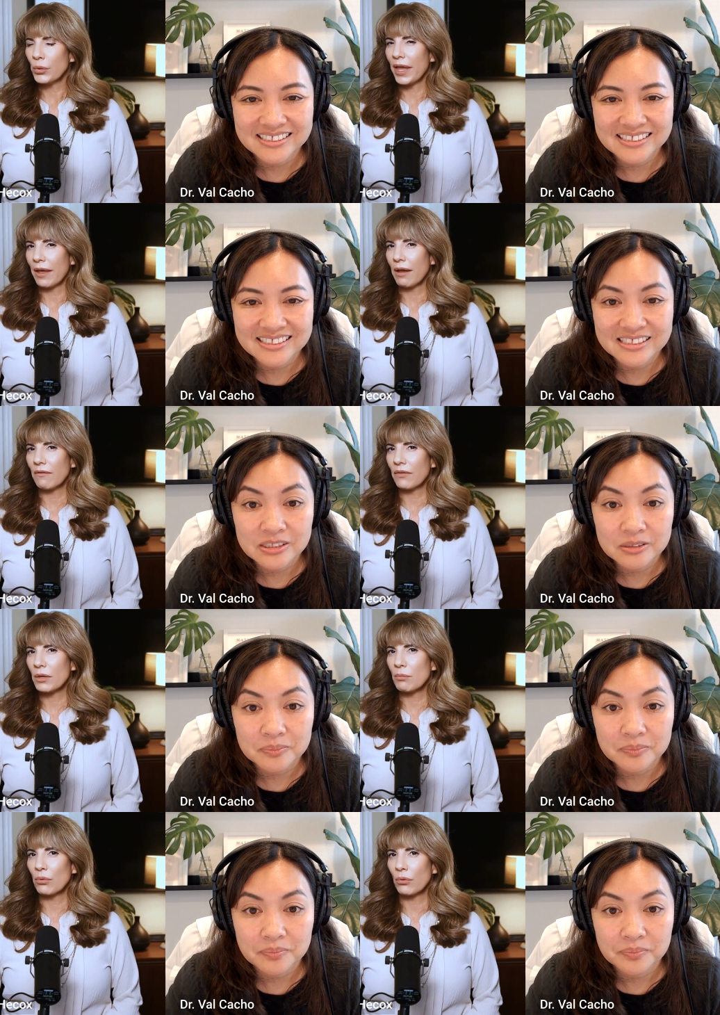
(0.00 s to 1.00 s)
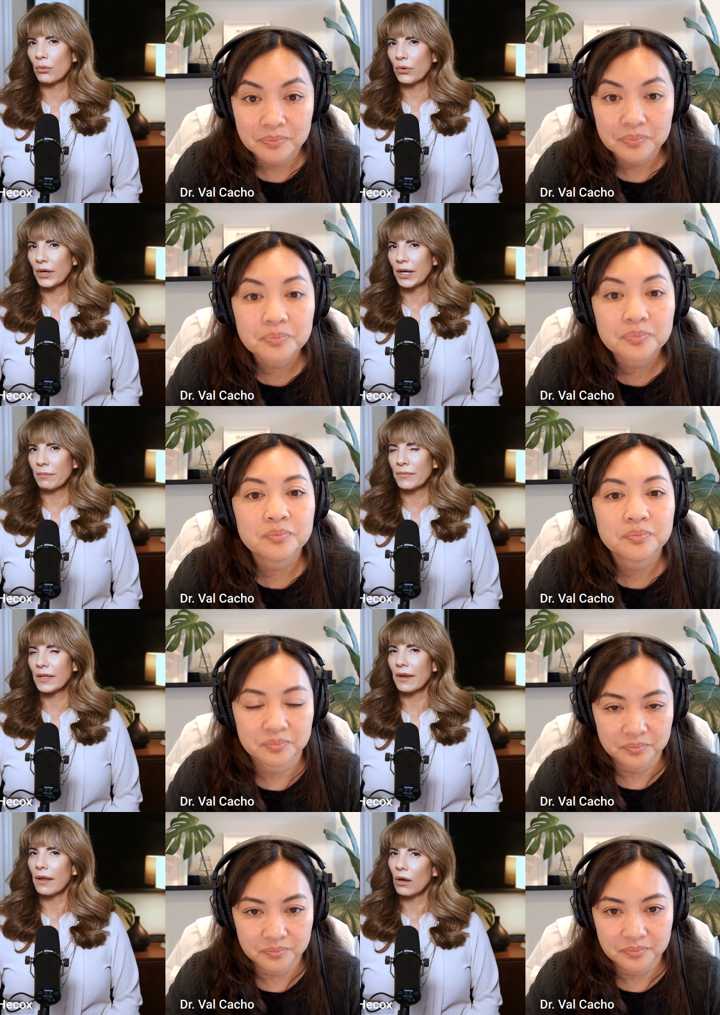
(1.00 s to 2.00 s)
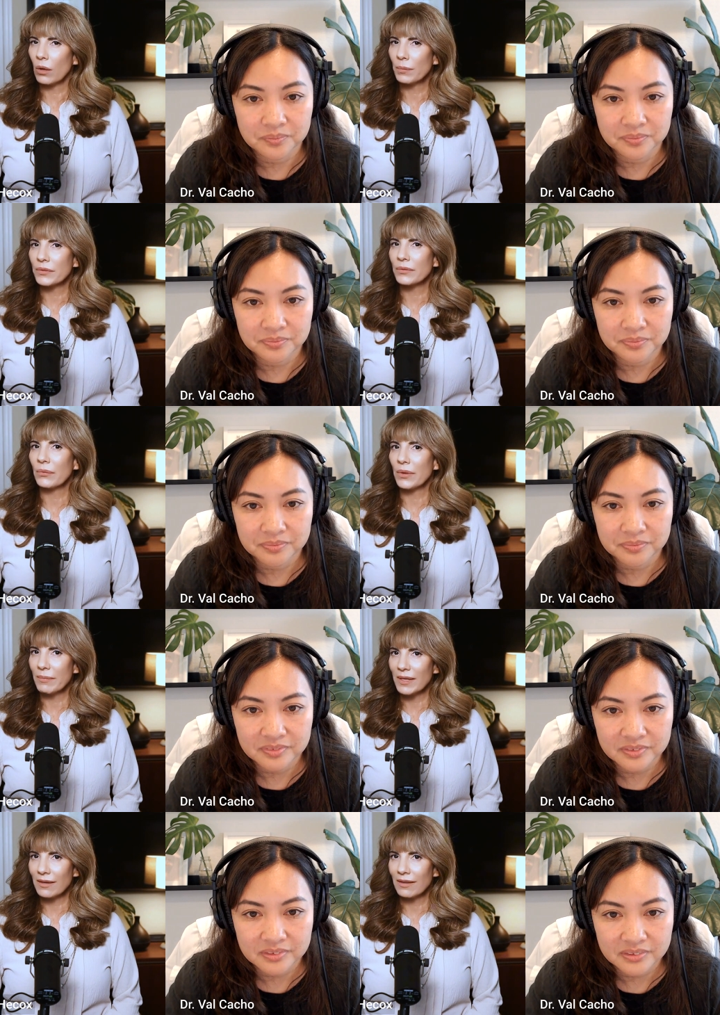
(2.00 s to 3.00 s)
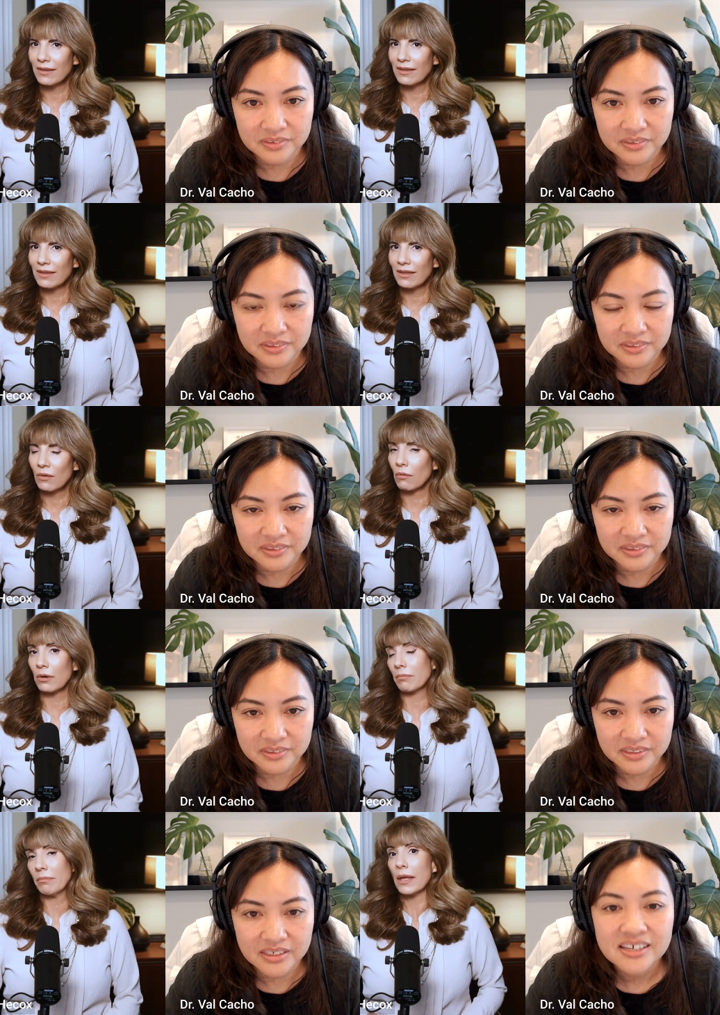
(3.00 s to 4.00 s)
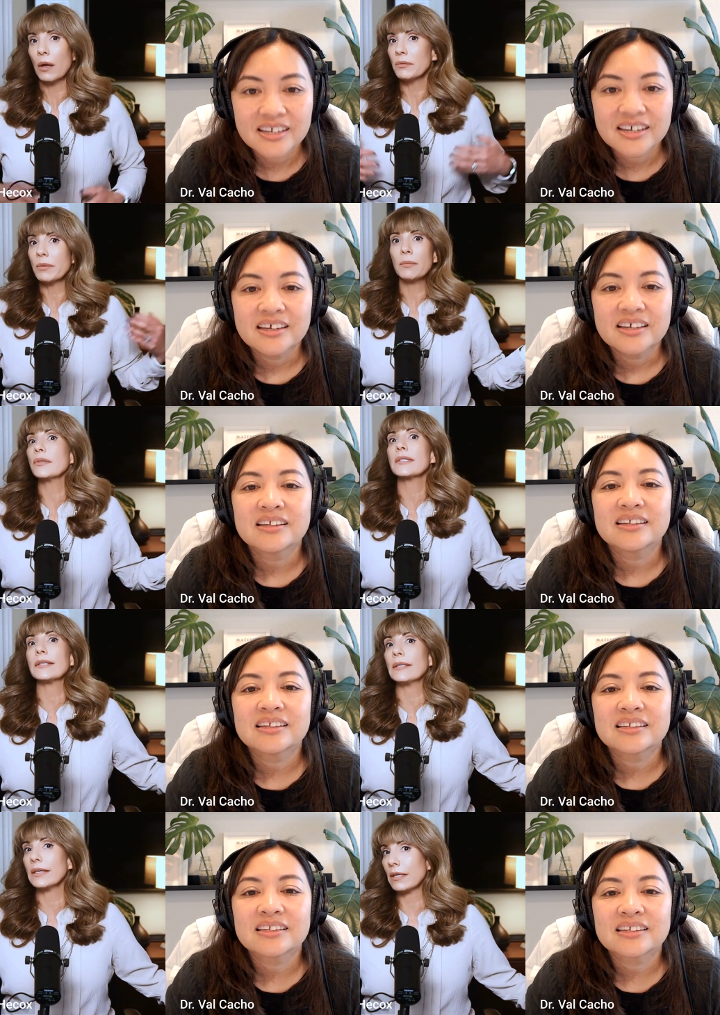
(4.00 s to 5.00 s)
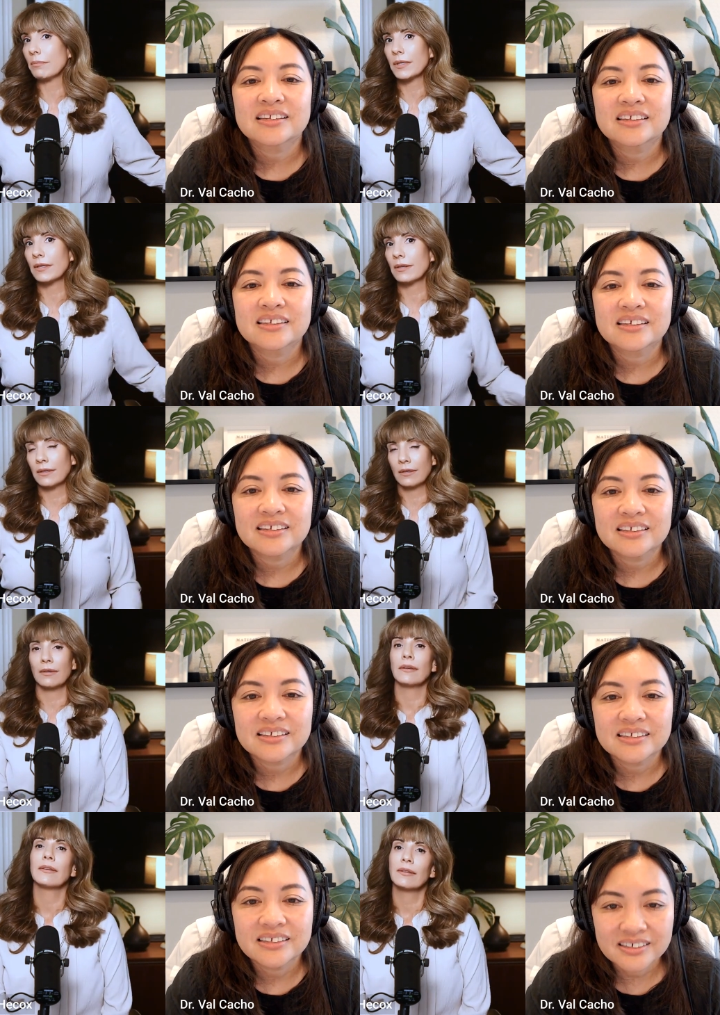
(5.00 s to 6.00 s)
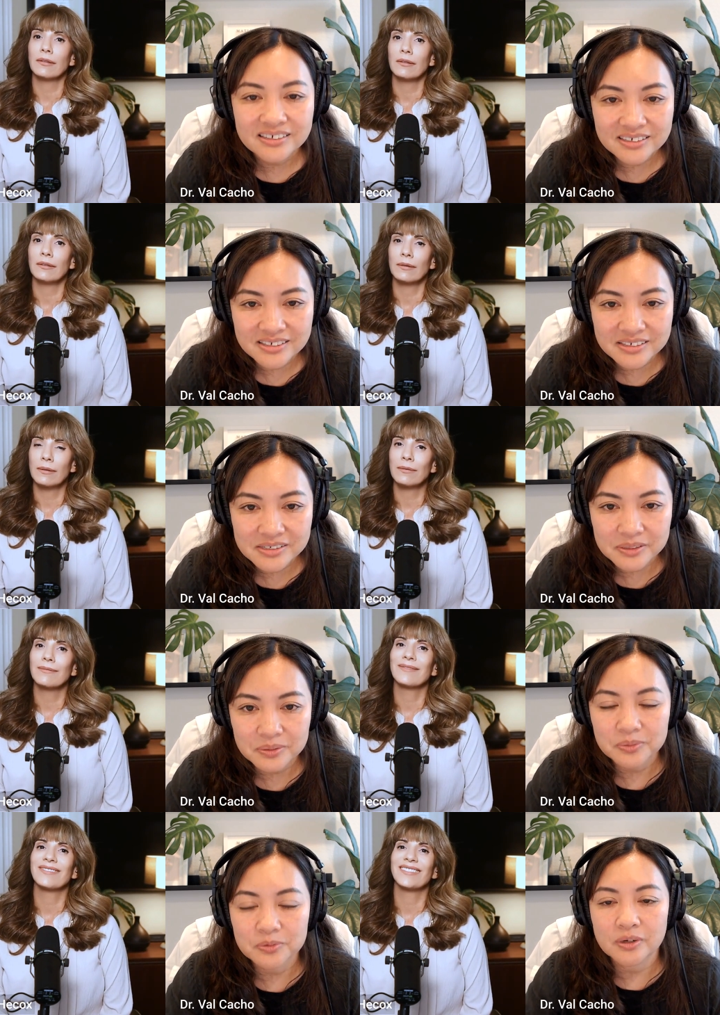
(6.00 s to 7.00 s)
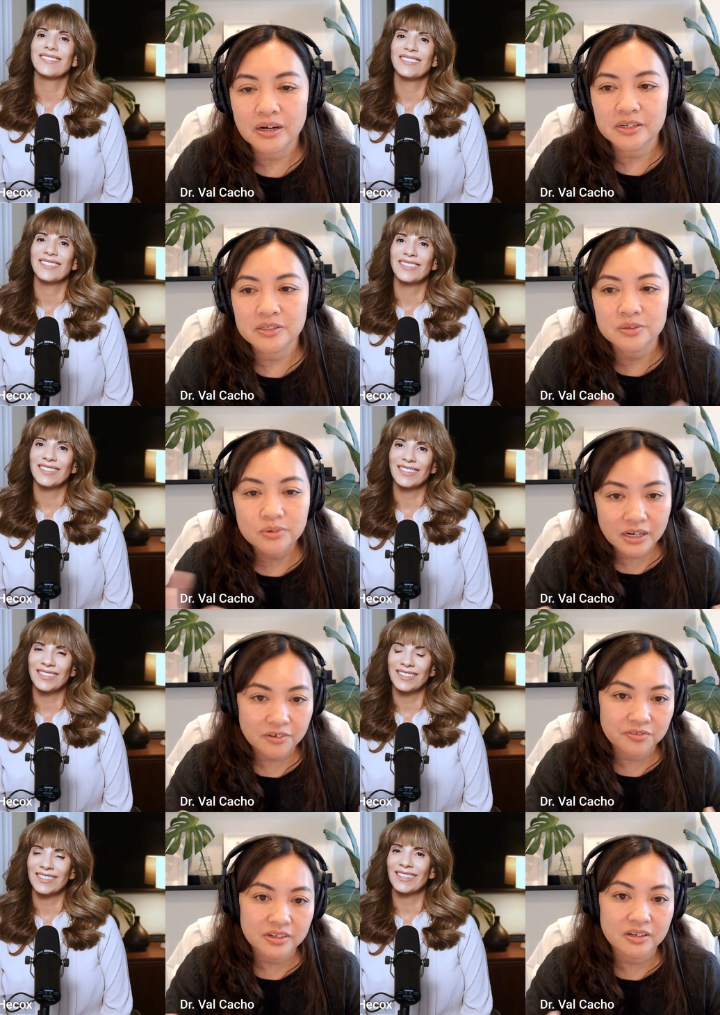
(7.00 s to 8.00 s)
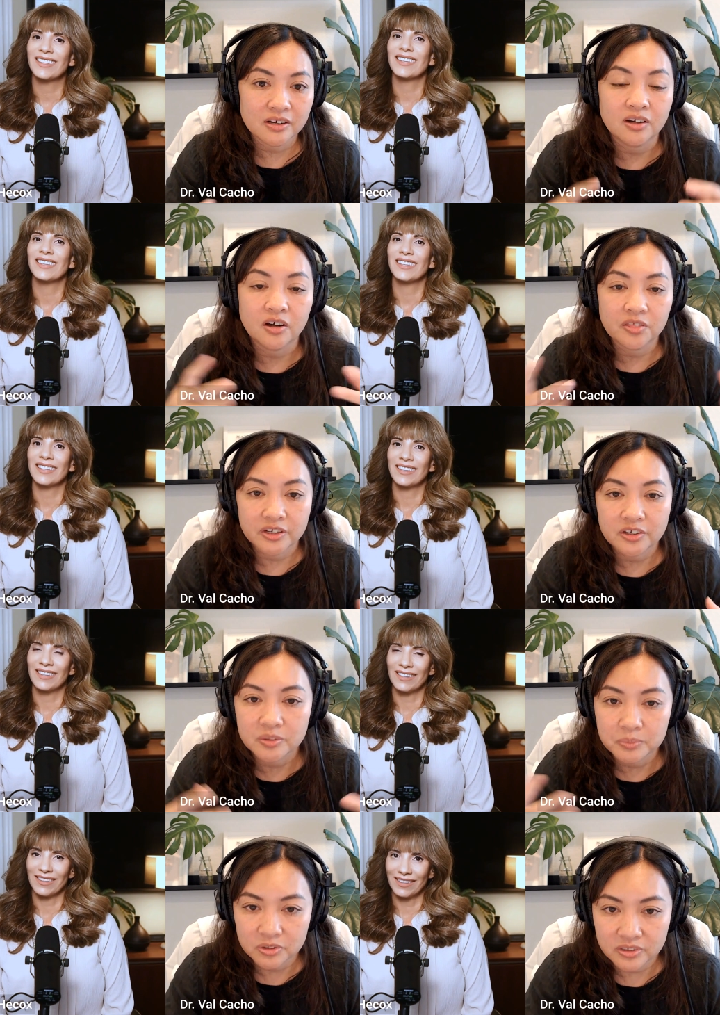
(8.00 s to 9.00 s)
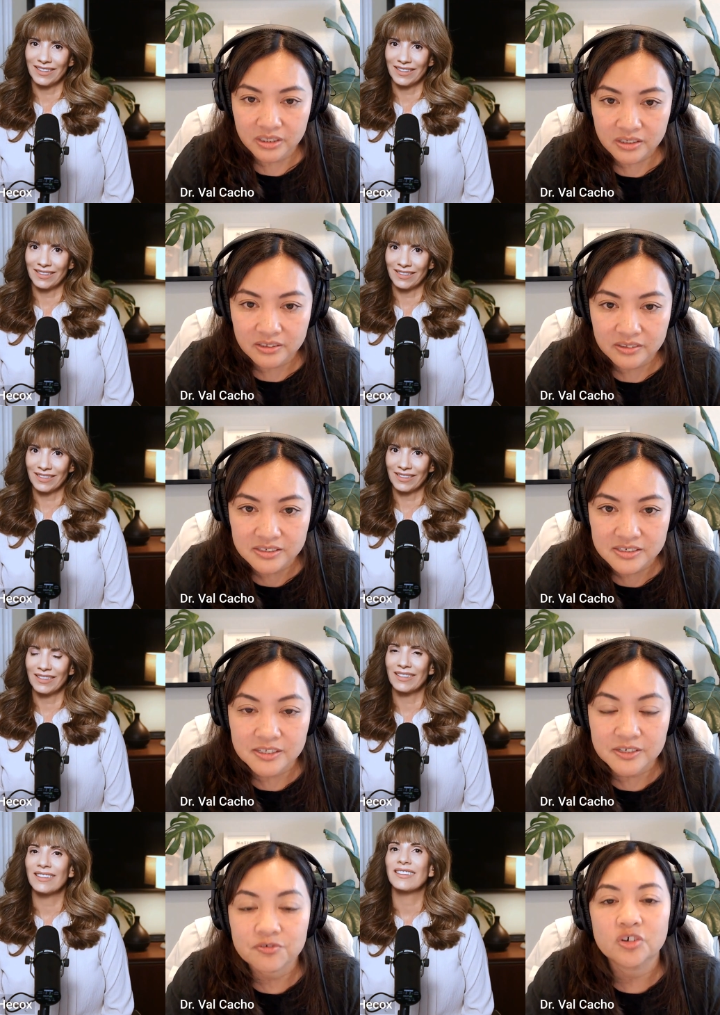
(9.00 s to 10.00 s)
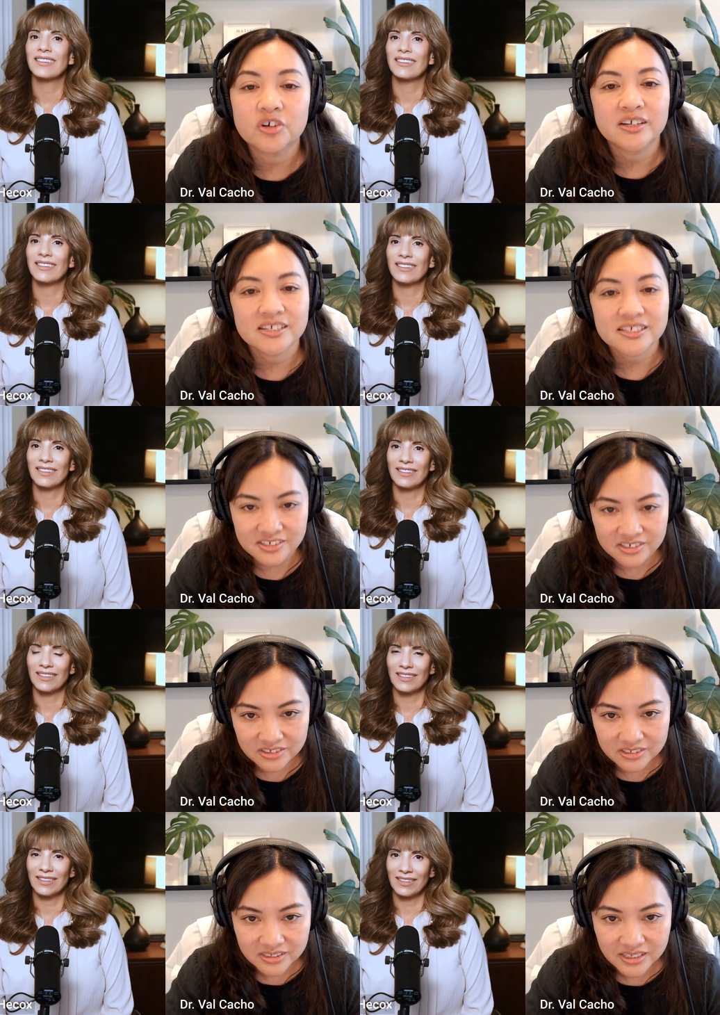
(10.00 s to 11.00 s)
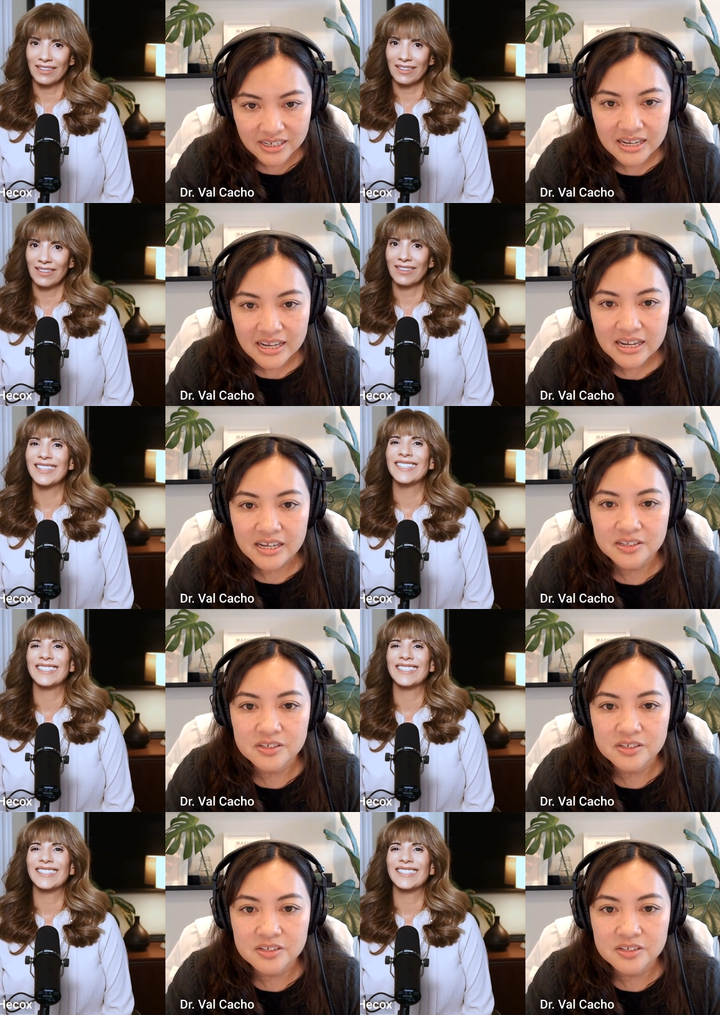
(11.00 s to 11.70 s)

Speaker 1: have a program that helps women or helps people sleep?
Speaker 2: Yeah, so I do have an, an online community called the Sleephoria Sisterhood. And